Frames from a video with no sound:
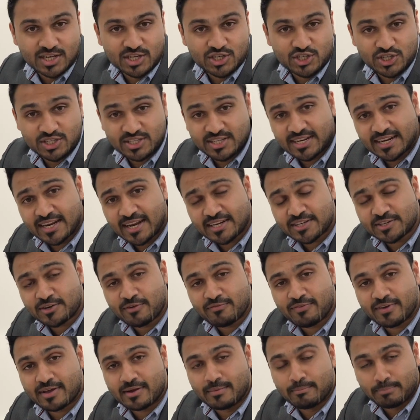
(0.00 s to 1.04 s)
She's a director
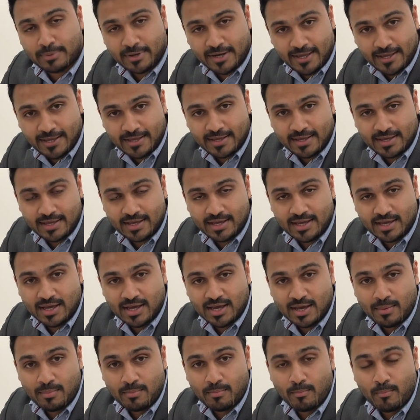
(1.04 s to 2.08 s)
of a company.
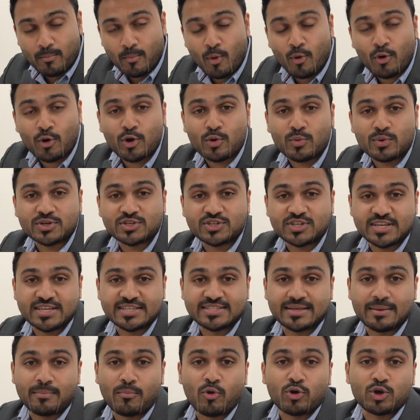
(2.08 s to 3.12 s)
Moreover, she
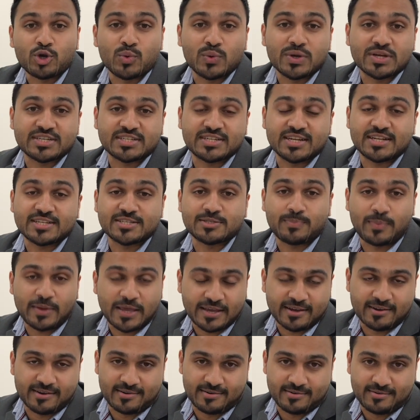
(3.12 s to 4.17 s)
is a motivational
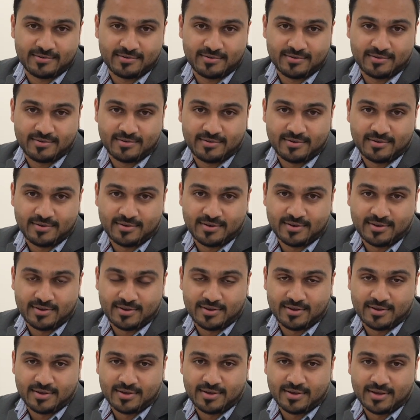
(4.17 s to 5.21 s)
speaker.
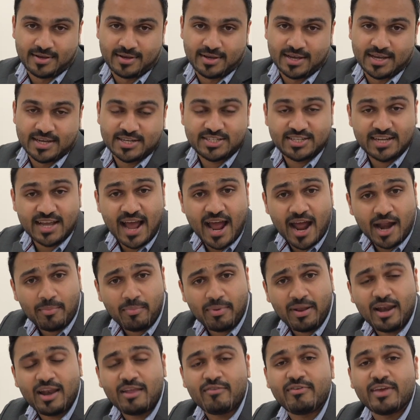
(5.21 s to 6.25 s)
She had
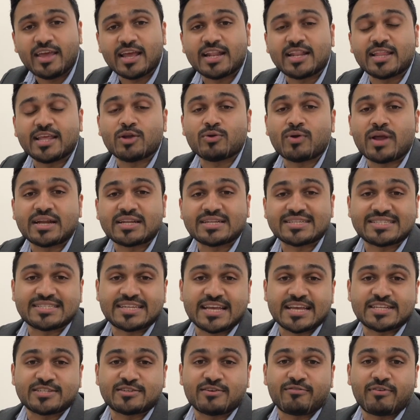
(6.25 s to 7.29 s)
been living in the United
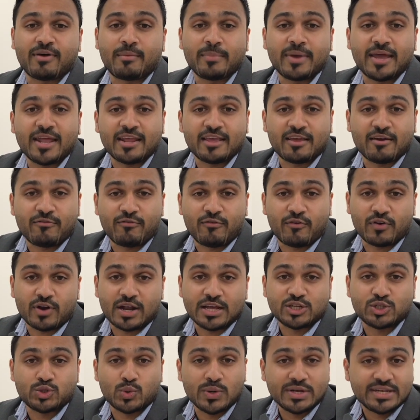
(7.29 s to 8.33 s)
States of America for
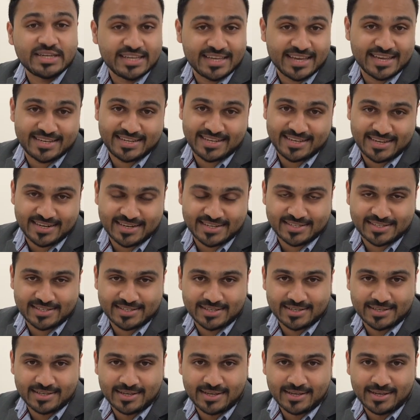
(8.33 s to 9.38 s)
28
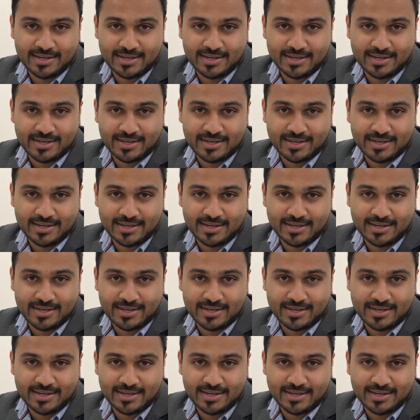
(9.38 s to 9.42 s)
years.